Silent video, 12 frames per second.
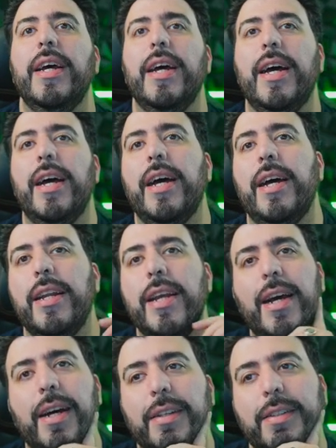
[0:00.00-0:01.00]
And
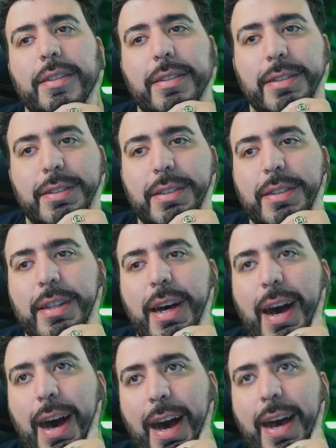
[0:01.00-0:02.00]
yeah, it's just it's a
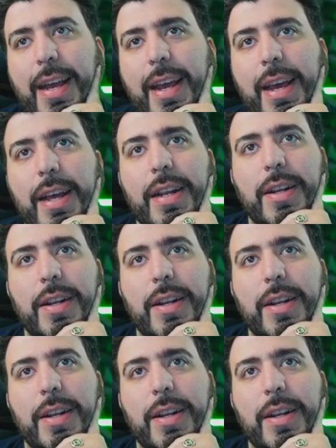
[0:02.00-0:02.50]
high-end